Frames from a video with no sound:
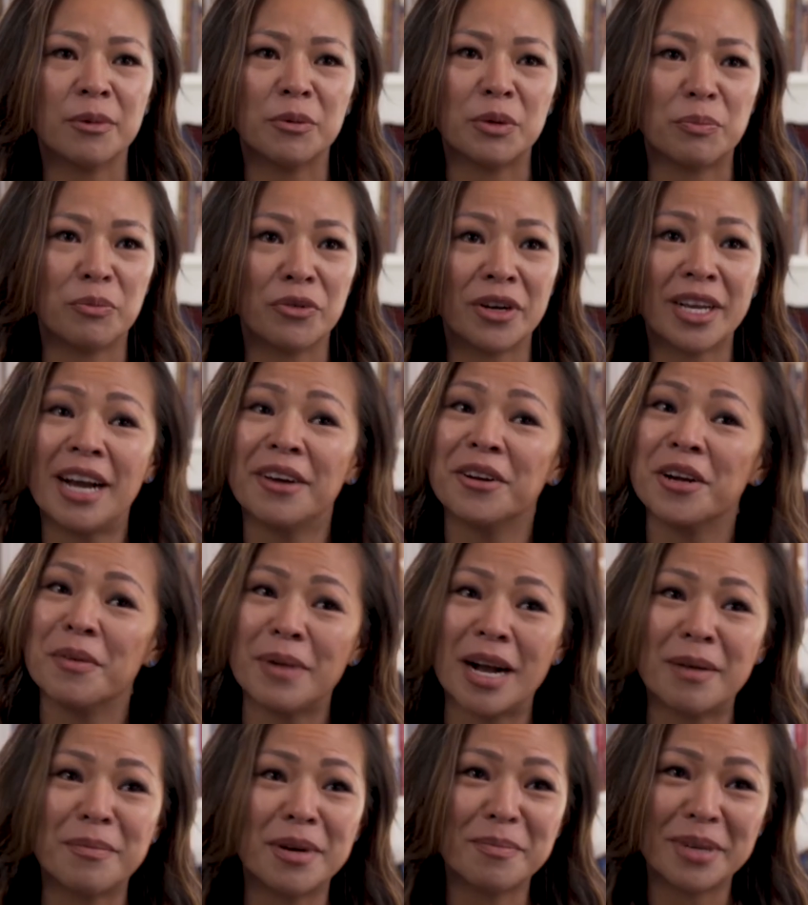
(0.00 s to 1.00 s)
when we bring out our
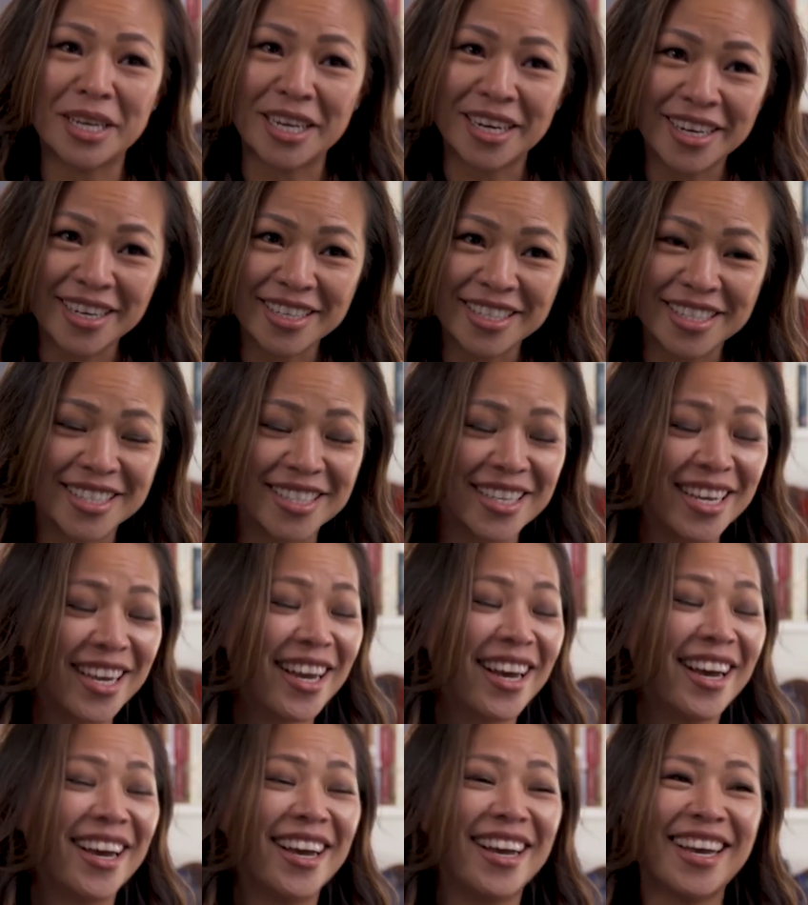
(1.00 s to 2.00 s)
mama bears and say,
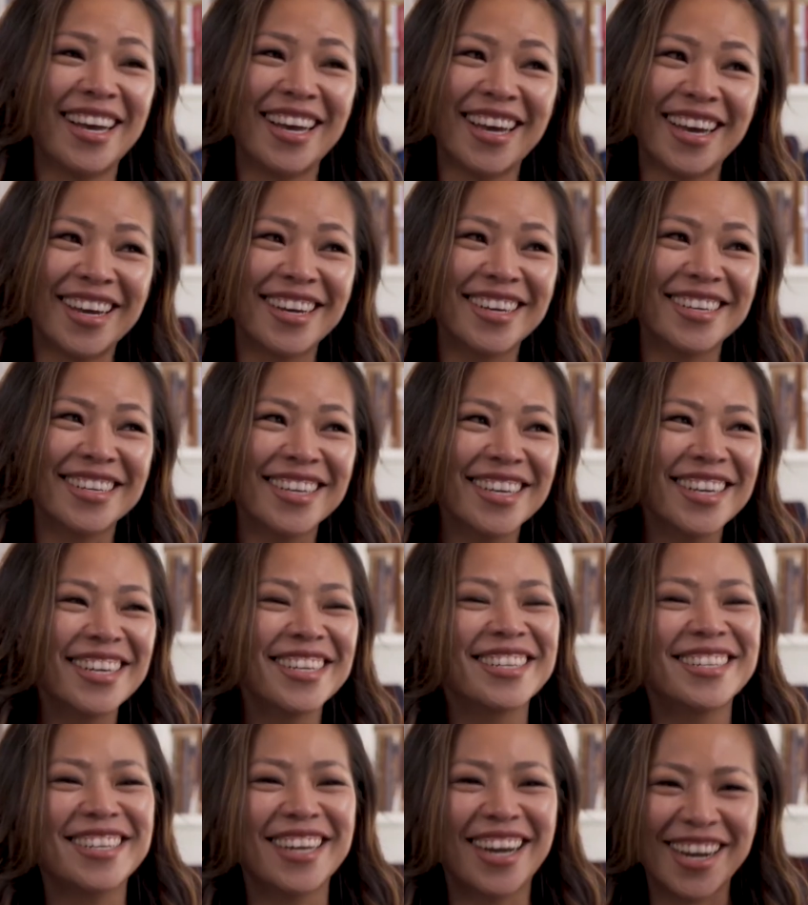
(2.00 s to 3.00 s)

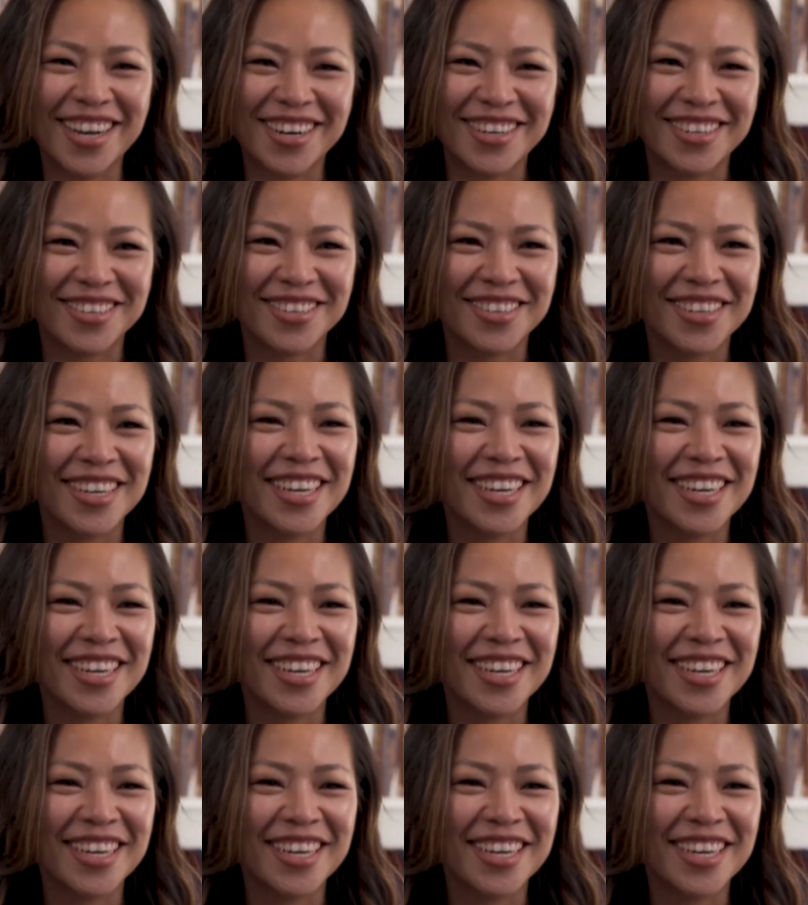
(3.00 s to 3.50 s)
no,